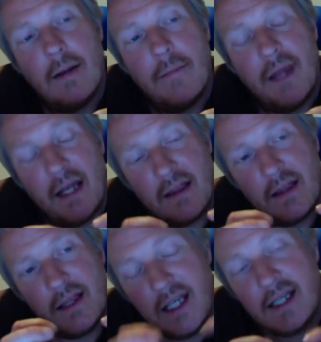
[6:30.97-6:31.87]
that
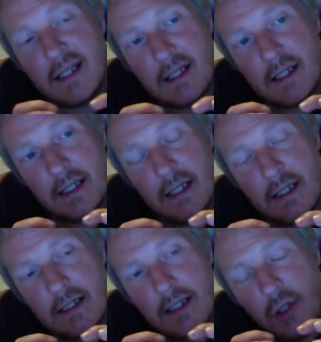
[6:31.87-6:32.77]
this
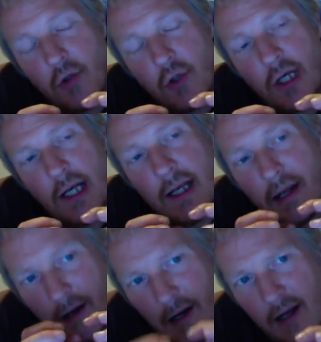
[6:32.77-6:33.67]
is usually
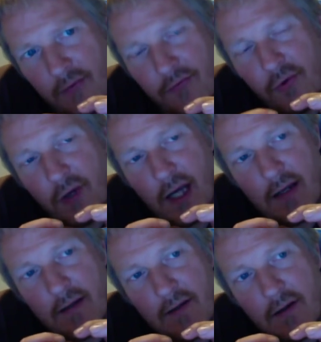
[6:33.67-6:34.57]
enough to
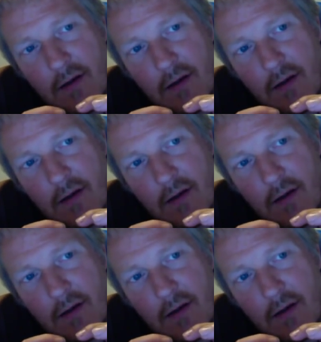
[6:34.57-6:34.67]
get